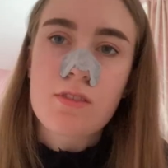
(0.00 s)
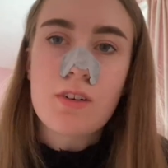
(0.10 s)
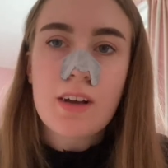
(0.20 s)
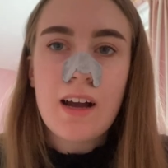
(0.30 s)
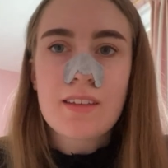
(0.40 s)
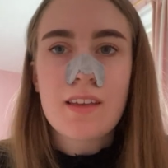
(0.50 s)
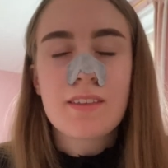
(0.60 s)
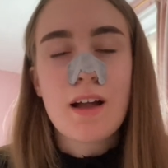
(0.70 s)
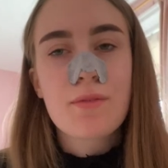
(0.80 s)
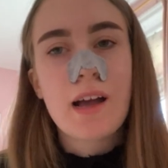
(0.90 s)
So guys, it's
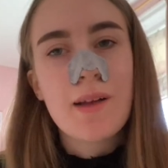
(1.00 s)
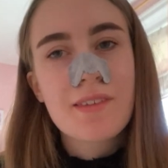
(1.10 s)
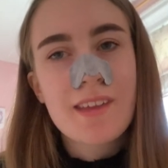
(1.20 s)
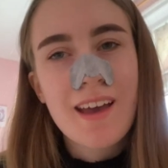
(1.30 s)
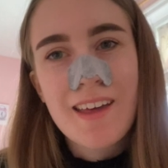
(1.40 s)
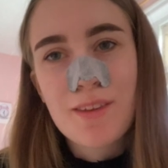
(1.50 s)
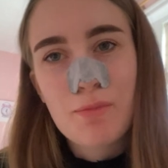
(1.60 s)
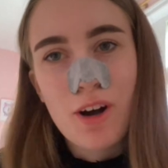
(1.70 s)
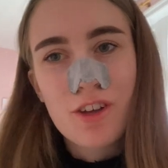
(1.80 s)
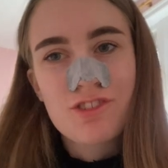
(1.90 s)
now time to take this
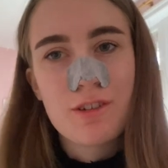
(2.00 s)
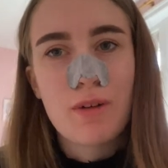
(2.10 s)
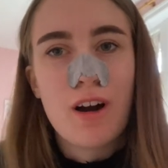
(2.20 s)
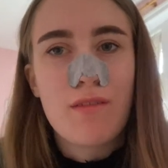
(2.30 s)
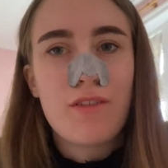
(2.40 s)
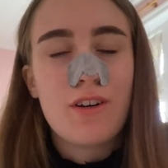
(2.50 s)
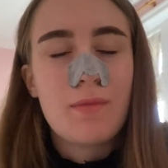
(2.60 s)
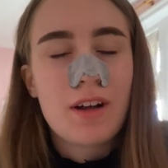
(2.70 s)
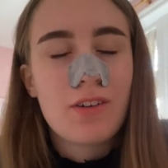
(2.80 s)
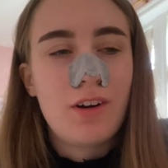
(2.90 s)
pore strip off. Oh
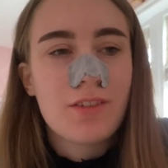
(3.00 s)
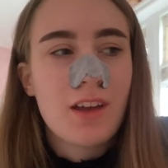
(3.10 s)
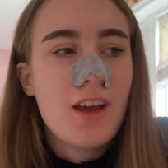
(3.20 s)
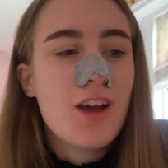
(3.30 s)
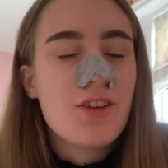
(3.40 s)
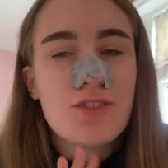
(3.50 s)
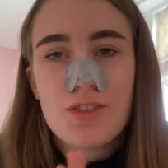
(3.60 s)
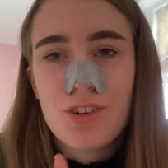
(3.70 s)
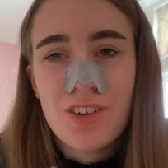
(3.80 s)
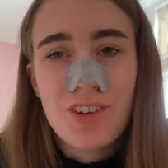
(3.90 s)
my god,
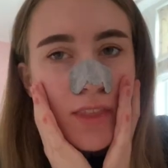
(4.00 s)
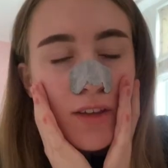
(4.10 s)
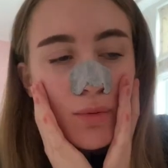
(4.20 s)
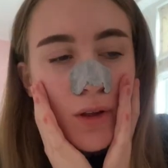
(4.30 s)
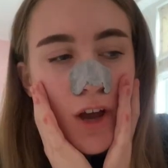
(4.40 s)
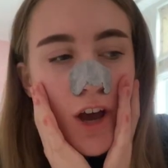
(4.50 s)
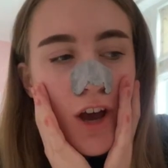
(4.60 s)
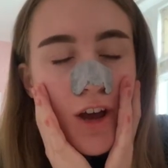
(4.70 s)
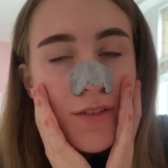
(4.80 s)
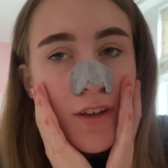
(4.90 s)
no. This will
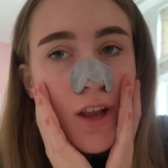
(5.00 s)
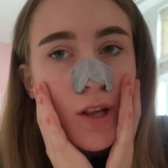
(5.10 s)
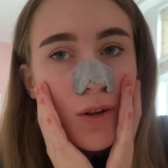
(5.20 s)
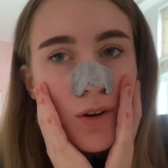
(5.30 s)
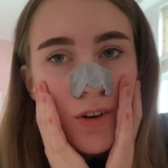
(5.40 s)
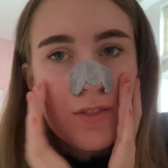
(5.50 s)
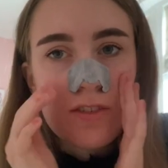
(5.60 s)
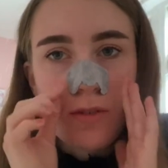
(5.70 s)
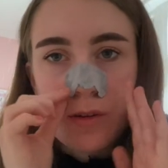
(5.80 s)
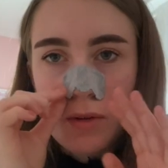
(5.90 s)
hurt
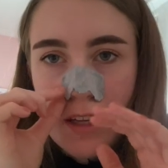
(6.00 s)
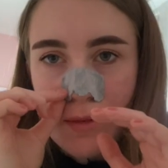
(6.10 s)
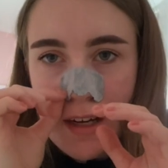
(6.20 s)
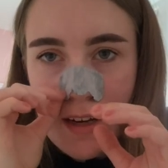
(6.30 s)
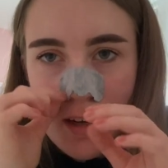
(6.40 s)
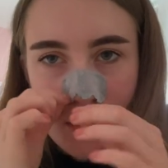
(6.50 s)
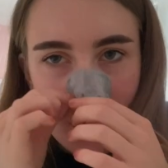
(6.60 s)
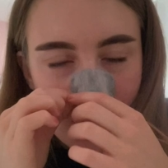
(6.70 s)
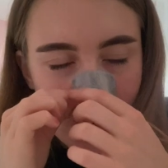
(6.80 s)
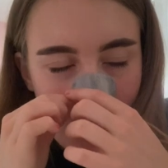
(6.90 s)
loads. But anyway,
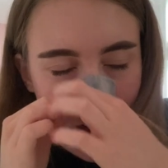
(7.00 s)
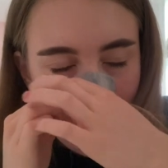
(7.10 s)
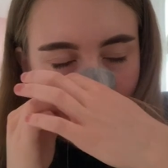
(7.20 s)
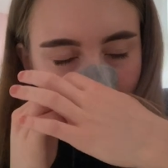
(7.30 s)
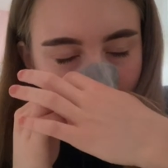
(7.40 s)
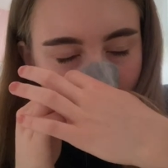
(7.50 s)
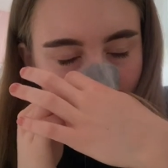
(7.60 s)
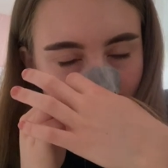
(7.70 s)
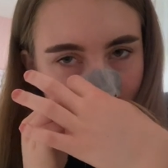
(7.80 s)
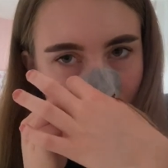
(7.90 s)
we'll try. Oh
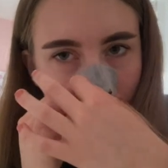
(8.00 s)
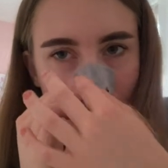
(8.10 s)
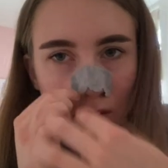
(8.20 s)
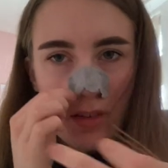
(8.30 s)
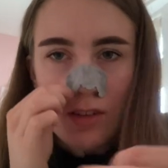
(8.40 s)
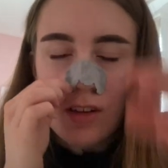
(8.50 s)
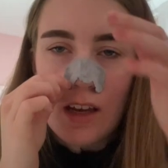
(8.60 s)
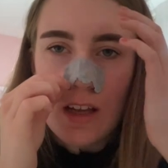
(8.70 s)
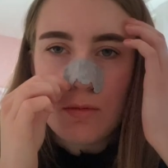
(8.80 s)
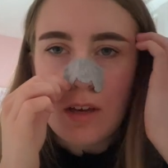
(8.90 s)
no, no, it's gonna
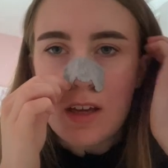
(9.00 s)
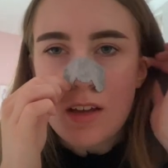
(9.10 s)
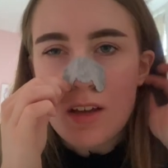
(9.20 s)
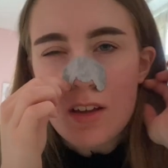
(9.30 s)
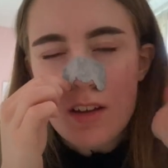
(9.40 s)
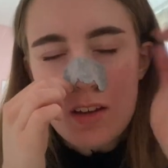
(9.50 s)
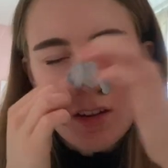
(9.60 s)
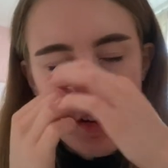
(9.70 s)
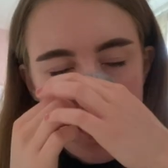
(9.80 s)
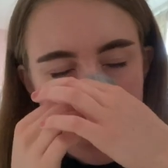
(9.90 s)
kill me.
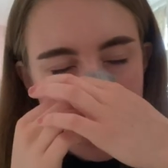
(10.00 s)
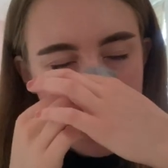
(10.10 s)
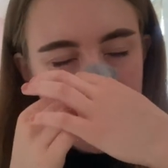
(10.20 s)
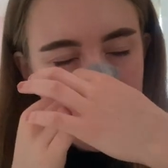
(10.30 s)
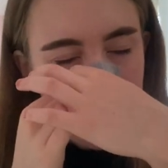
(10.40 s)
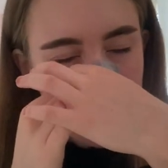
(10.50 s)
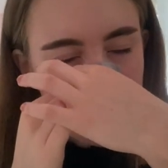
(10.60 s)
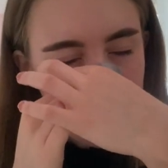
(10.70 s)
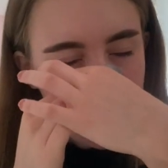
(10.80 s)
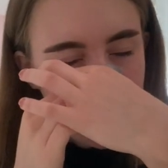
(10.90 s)
Oh
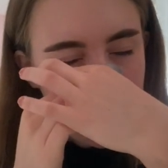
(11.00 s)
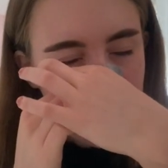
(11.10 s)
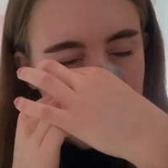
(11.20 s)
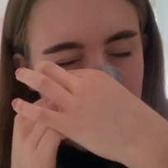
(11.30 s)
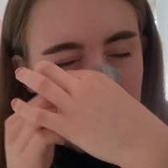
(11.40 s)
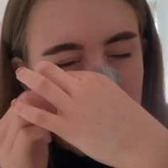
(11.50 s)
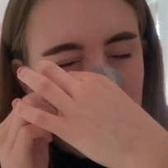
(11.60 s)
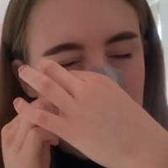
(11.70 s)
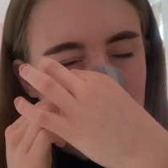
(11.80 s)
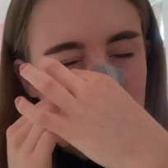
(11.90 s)
no, I don't like
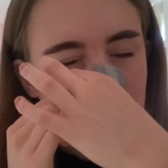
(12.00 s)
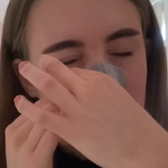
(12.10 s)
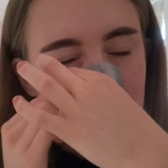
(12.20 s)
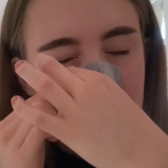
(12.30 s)
this.